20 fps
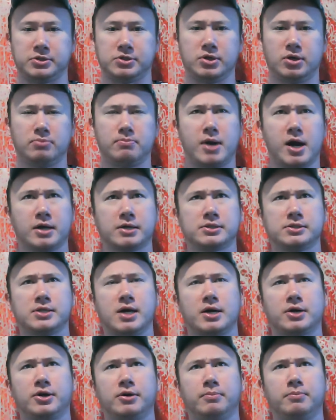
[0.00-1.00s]
You know, Mark
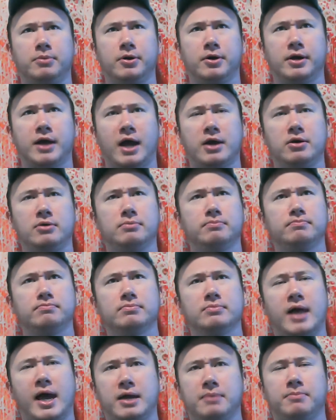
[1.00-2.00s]
Zuckerberg, I
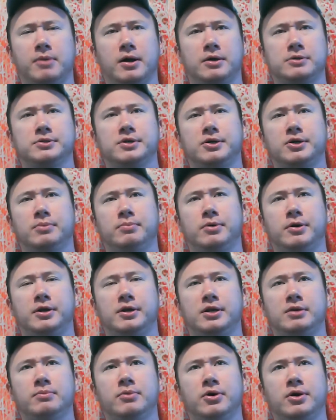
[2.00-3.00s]
don't like Mark Zuckerberg
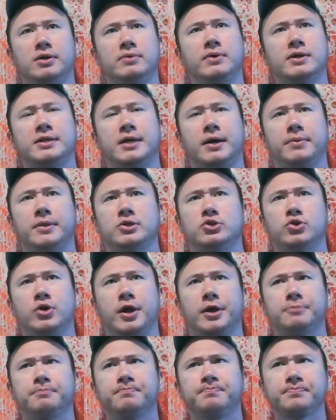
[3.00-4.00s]
anymore. He went down the
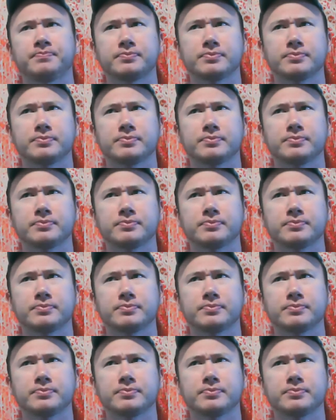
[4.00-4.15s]
drain.